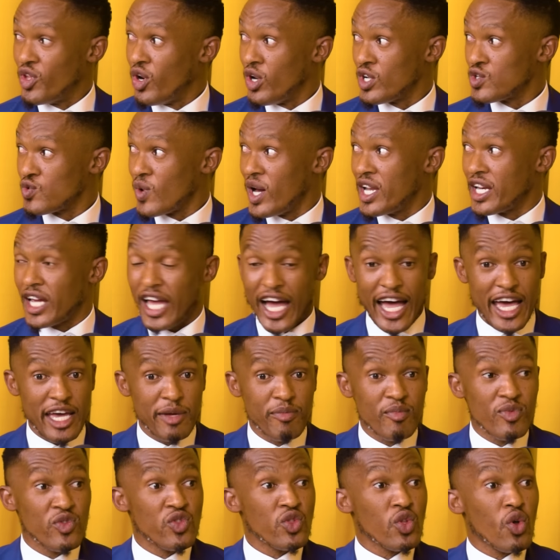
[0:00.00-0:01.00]
There was one guy
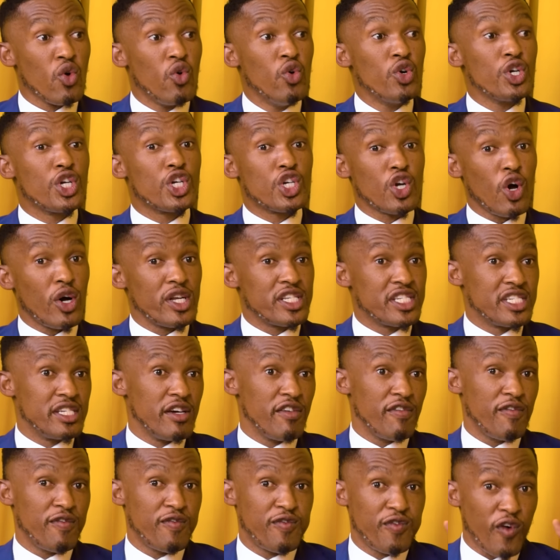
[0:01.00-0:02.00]
who shot
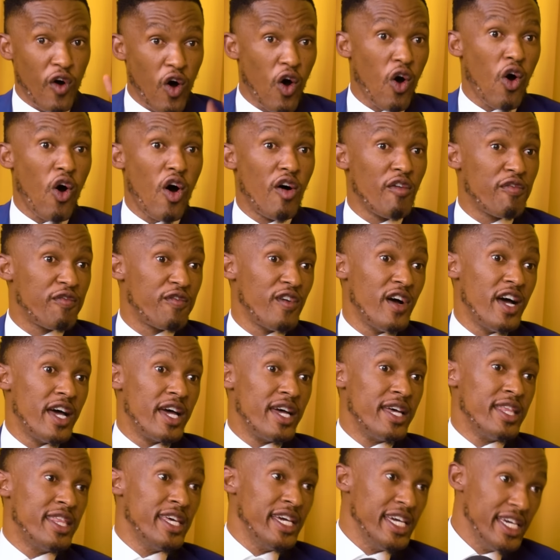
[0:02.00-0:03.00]
4 of
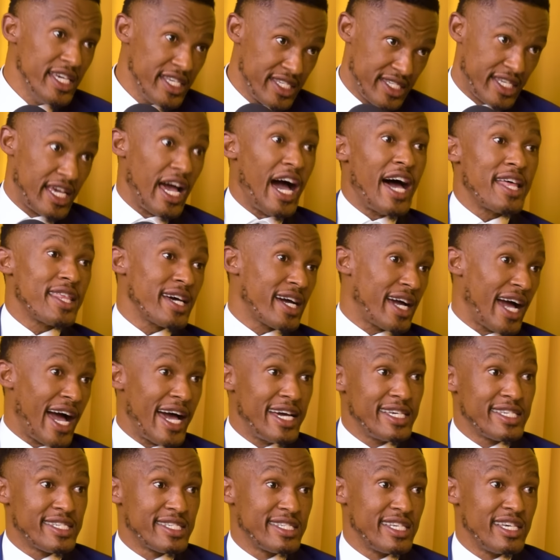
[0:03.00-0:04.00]
these other
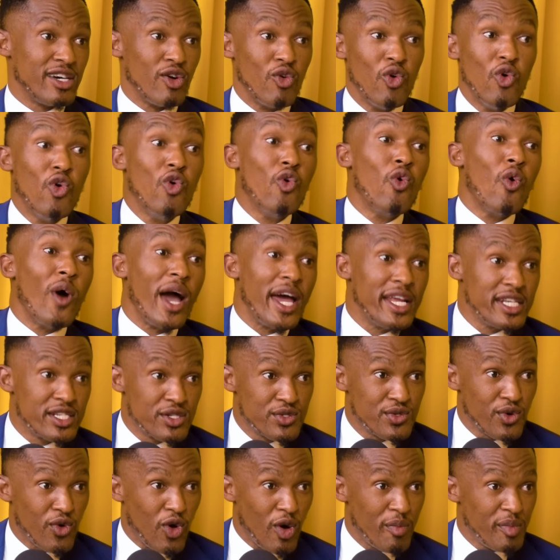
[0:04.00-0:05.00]
guys who went
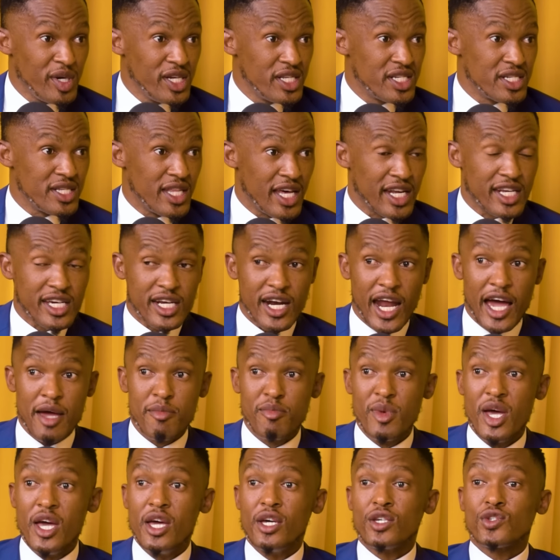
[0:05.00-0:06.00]
to commit that
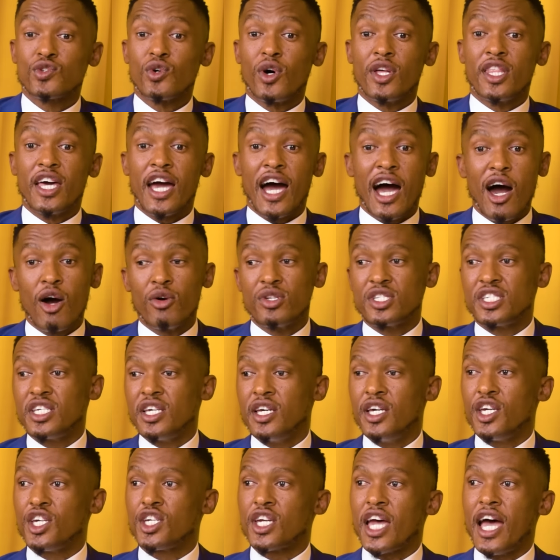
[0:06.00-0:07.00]
crime. So the
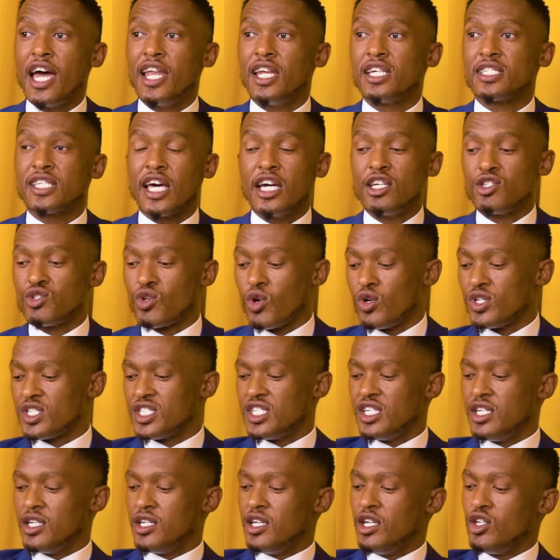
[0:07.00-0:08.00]
outie Ishael is
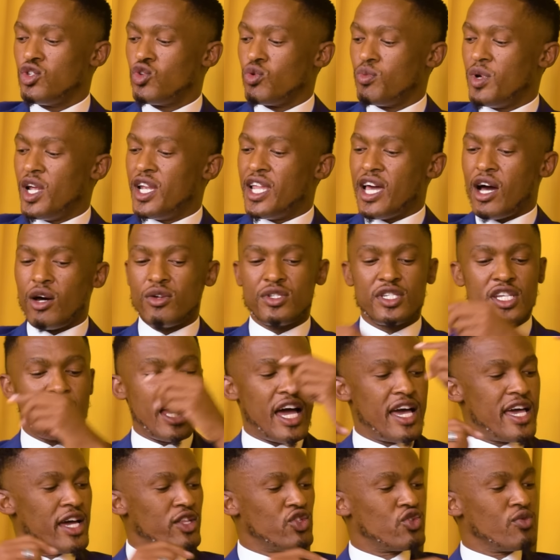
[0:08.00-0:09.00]
aitotsi, itubele
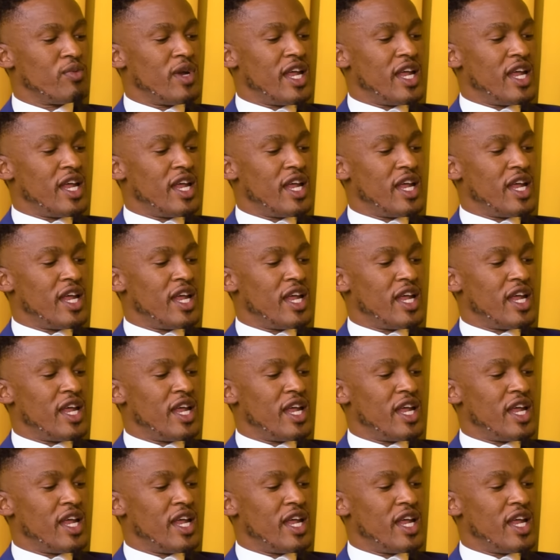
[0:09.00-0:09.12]
outlier.